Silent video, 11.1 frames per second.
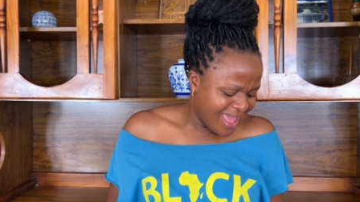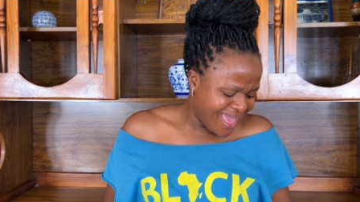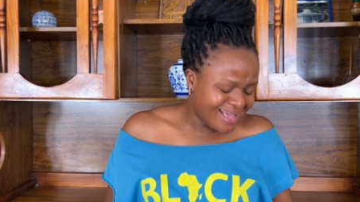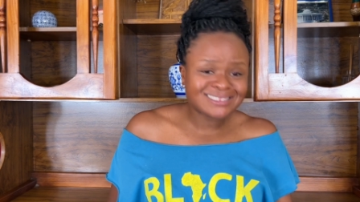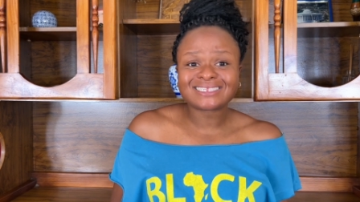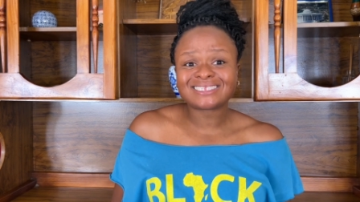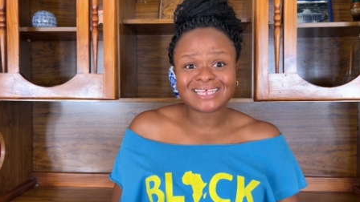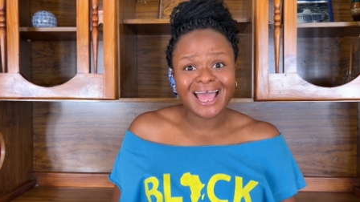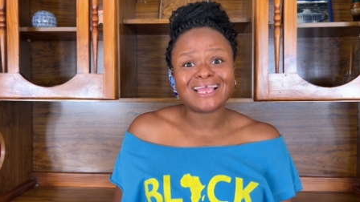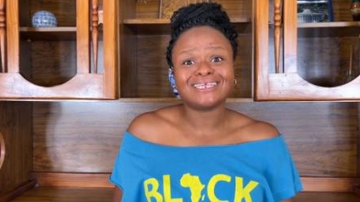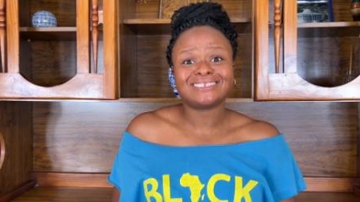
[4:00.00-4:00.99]

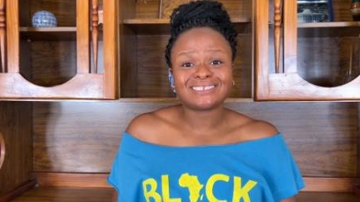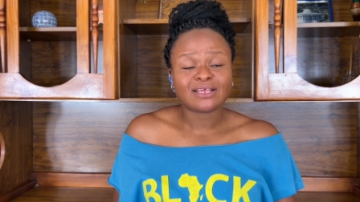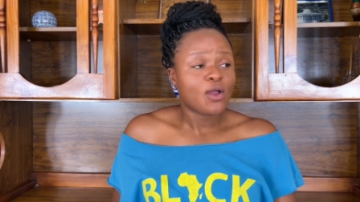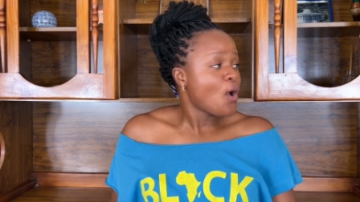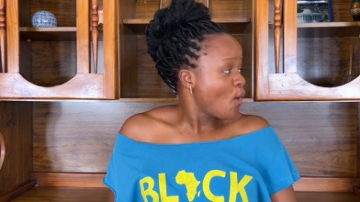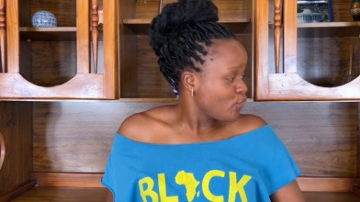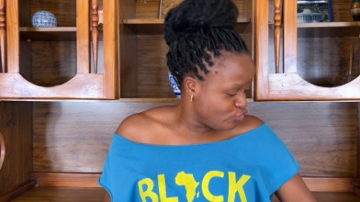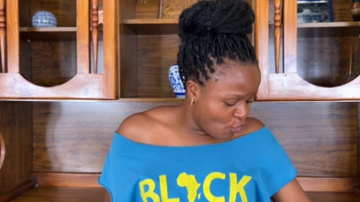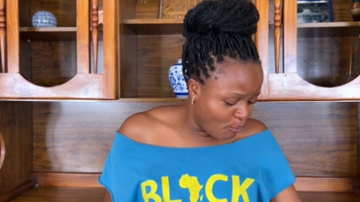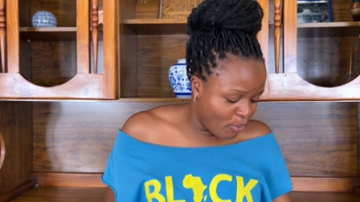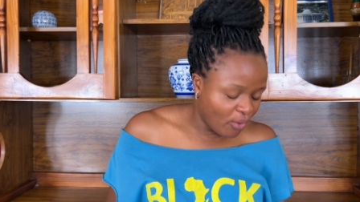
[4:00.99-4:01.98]
exercise
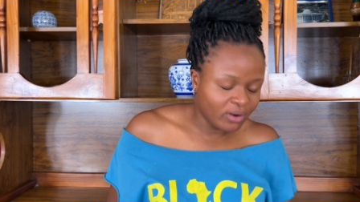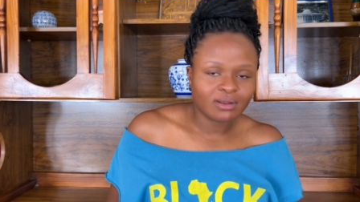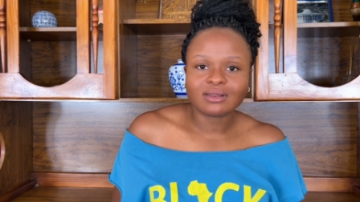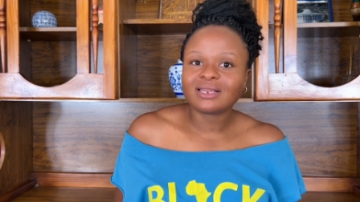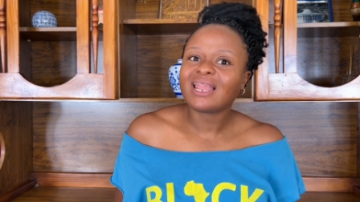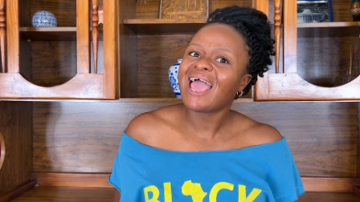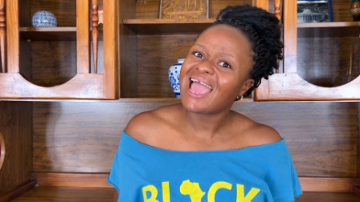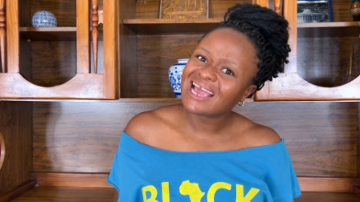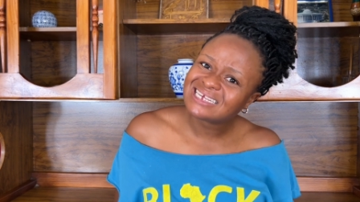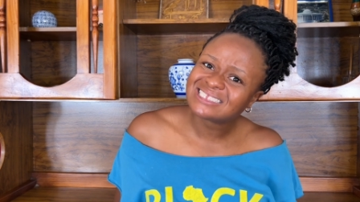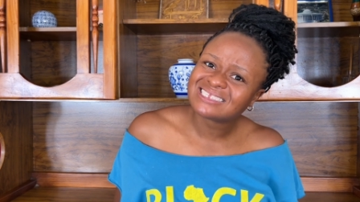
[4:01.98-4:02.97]
you put,
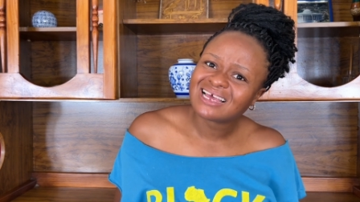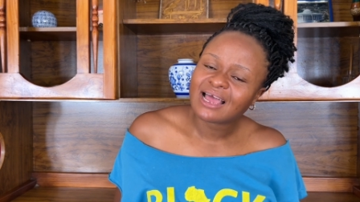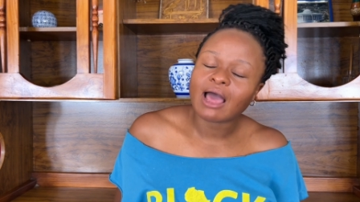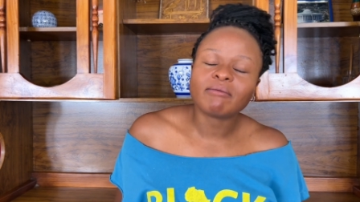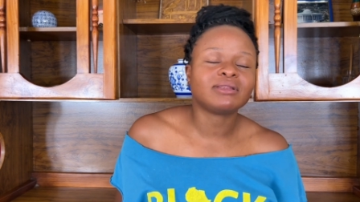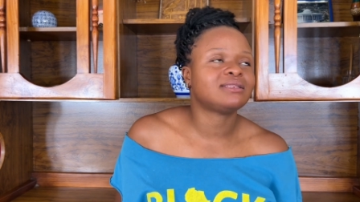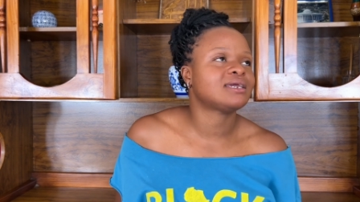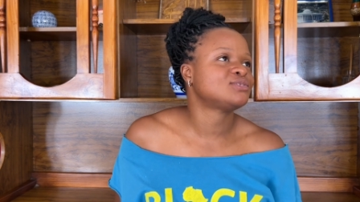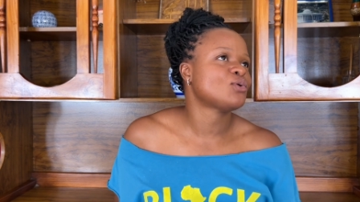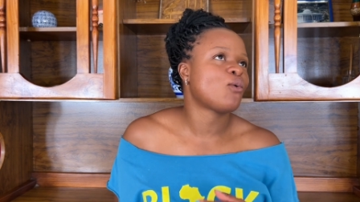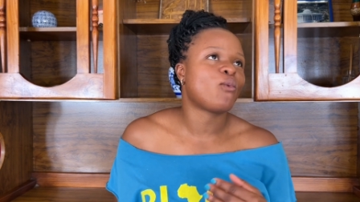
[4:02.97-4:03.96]
legs. I mean, there's
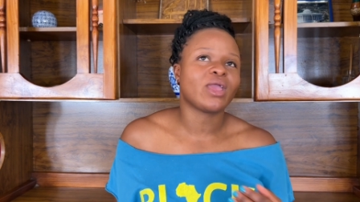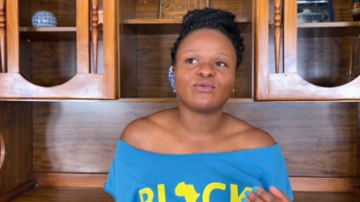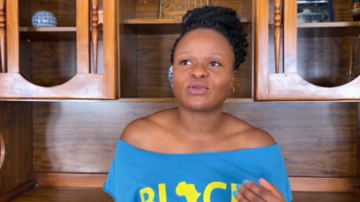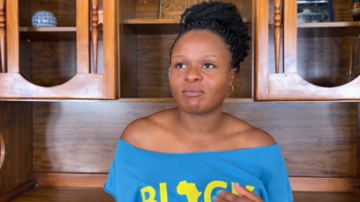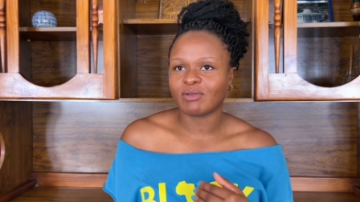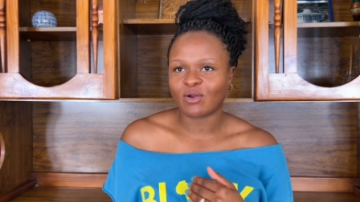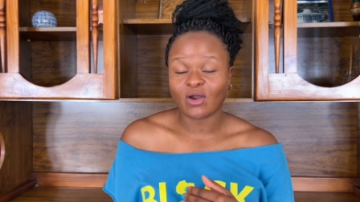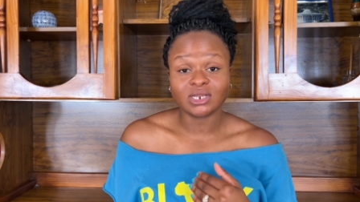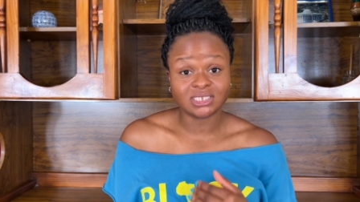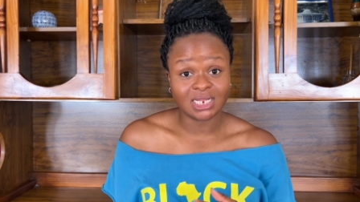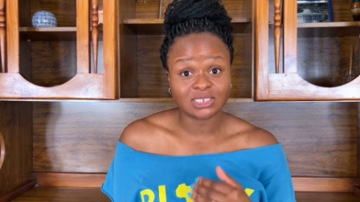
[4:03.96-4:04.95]
no way you can be a
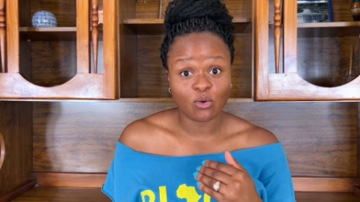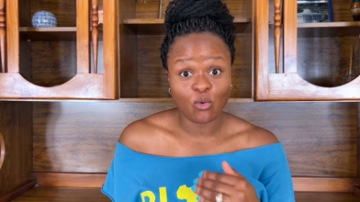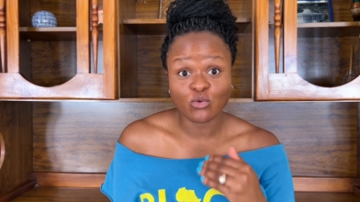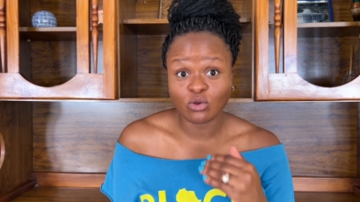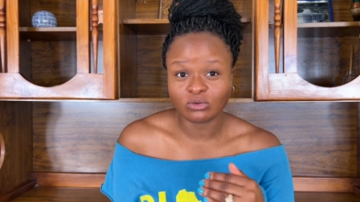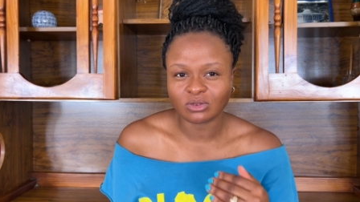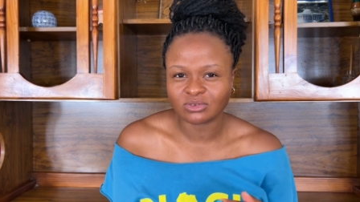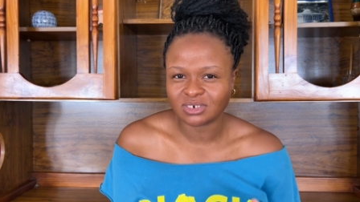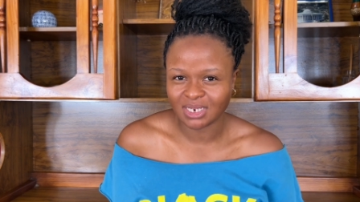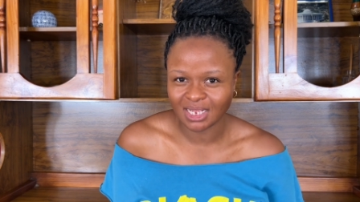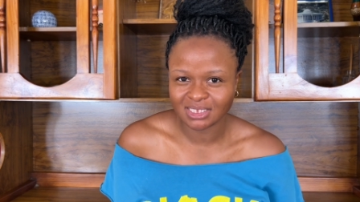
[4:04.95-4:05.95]
Congolese dancer who knows how to
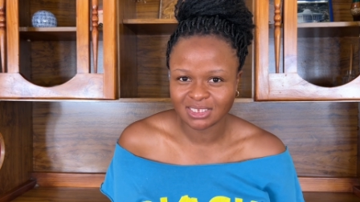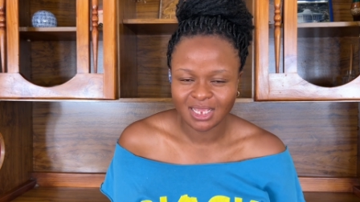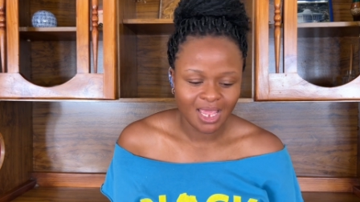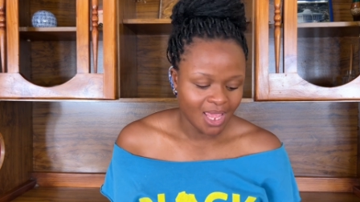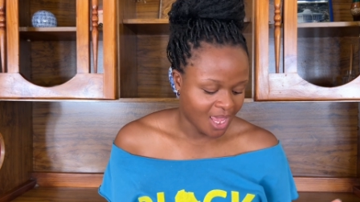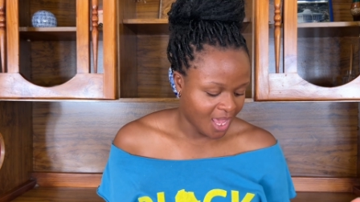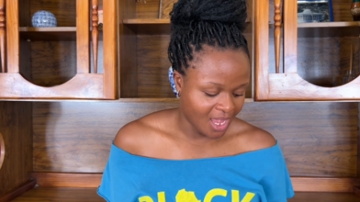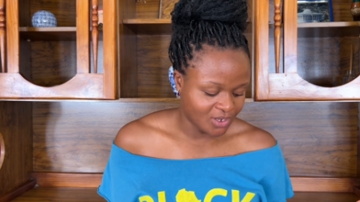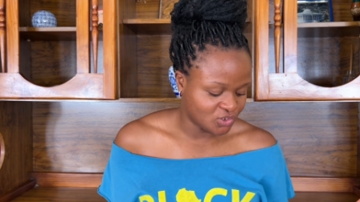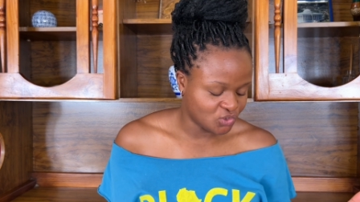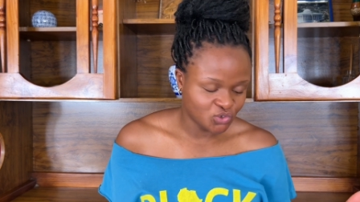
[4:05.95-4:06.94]
dance
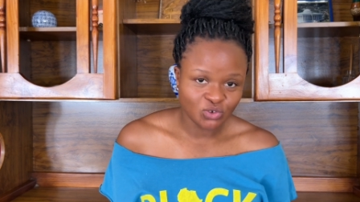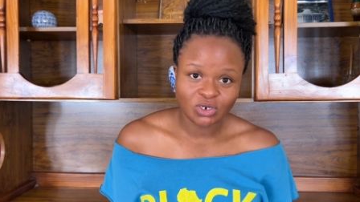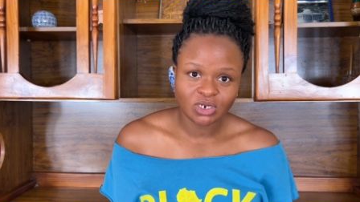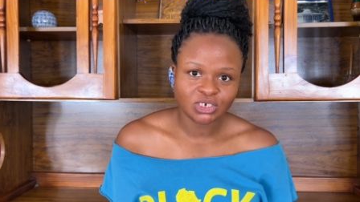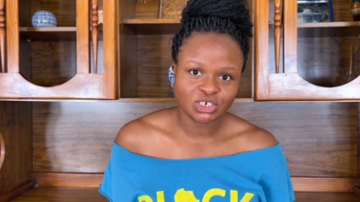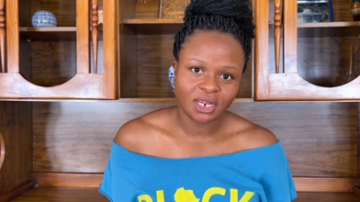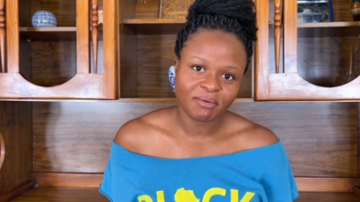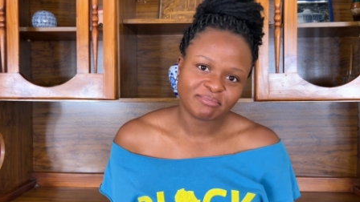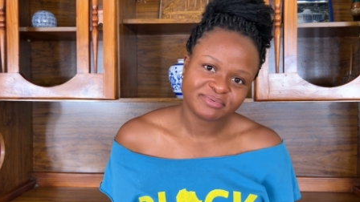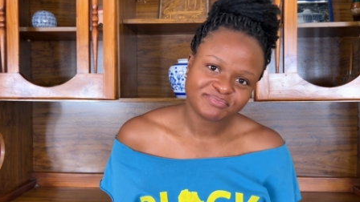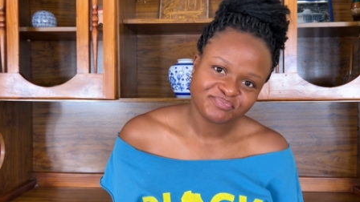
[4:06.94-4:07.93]
and you're not in
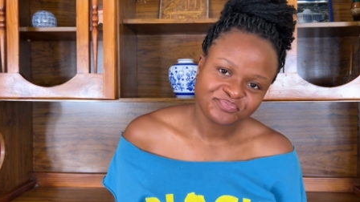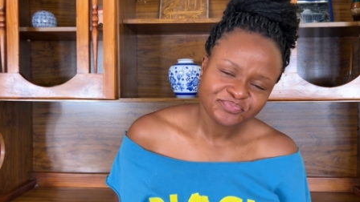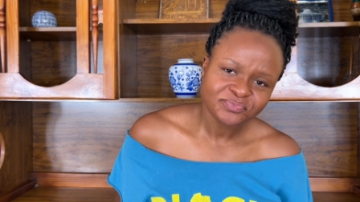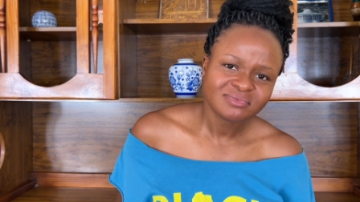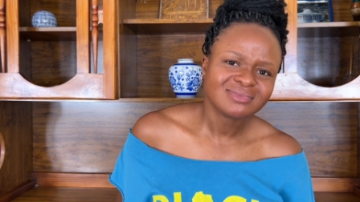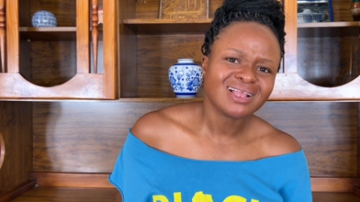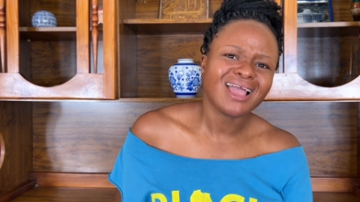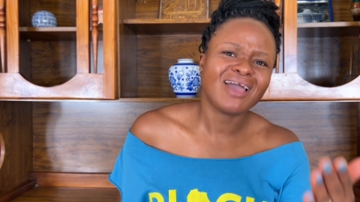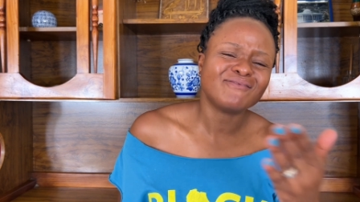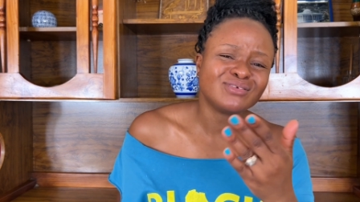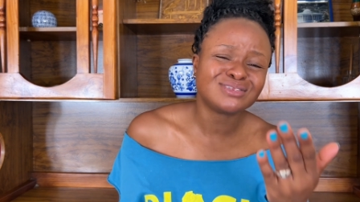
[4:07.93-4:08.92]
shape.
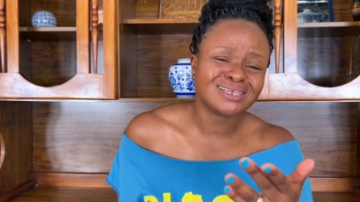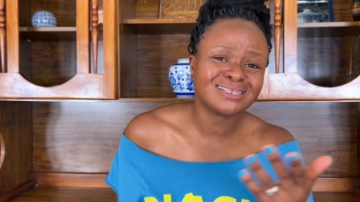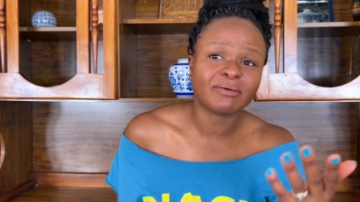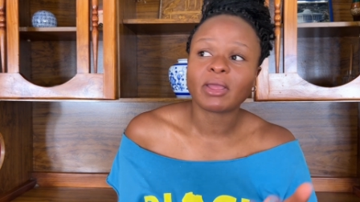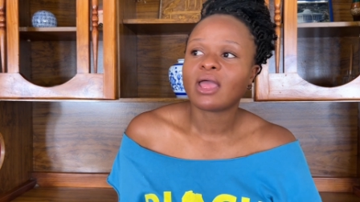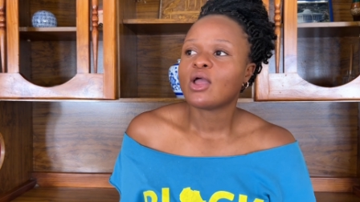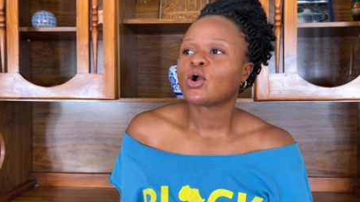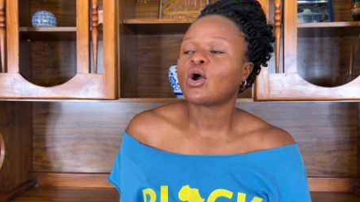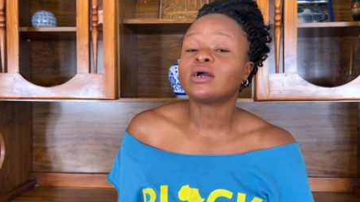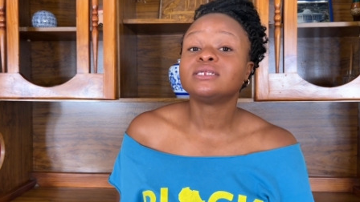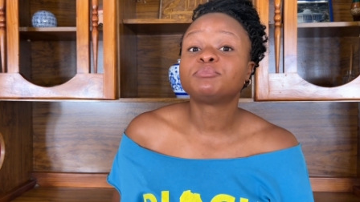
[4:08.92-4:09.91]
Have you seen the
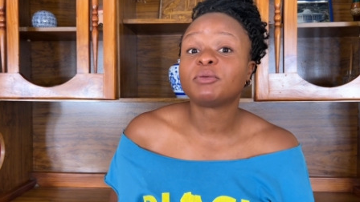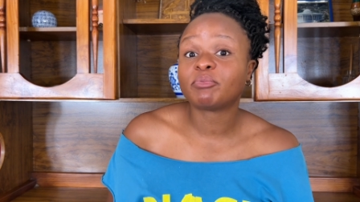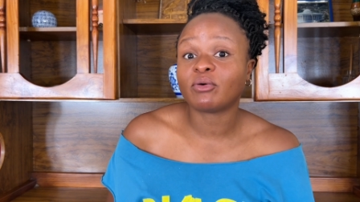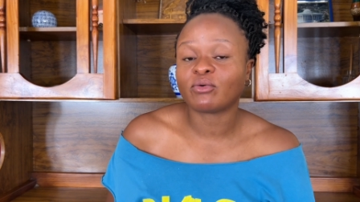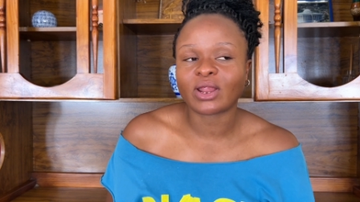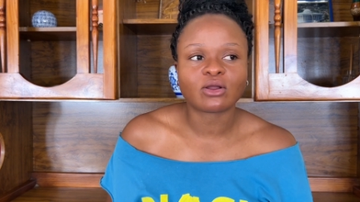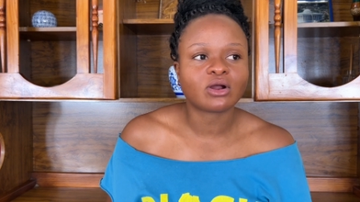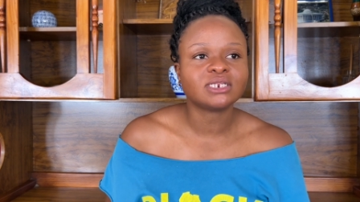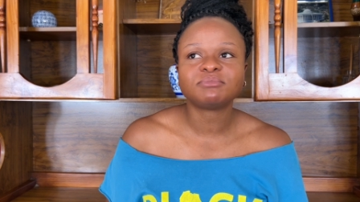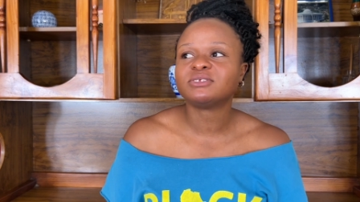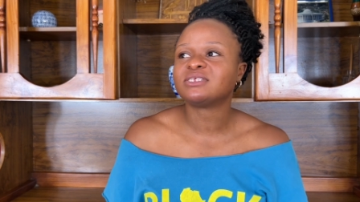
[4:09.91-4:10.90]
Congolese people, right?
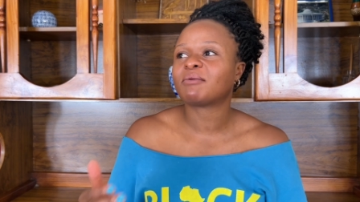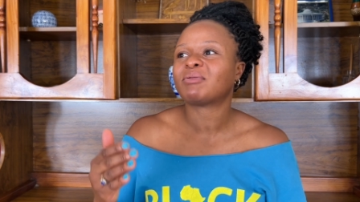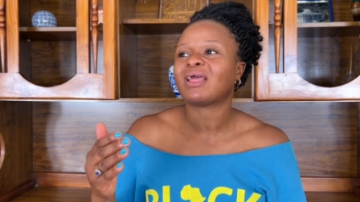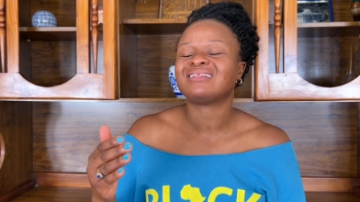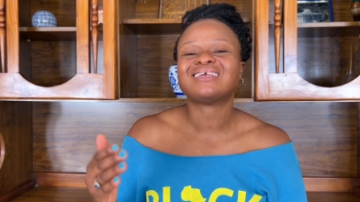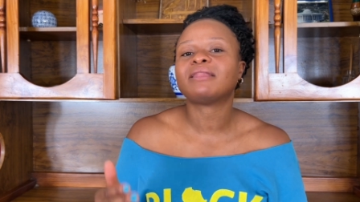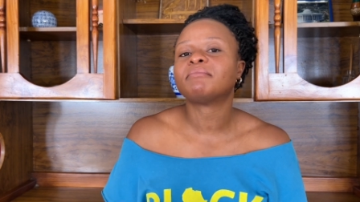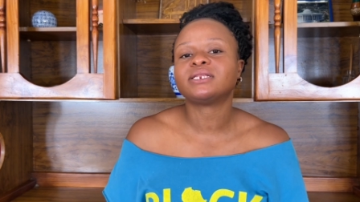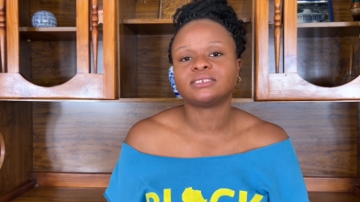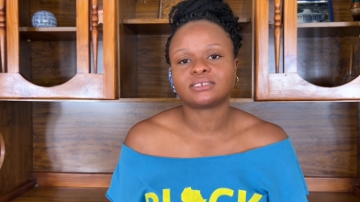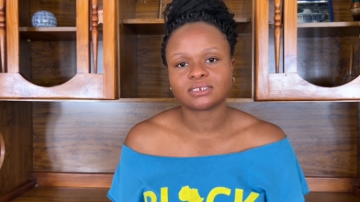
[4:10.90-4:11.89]
Congolese music played 10
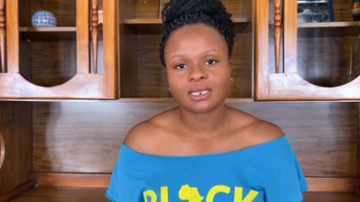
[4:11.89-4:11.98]
minutes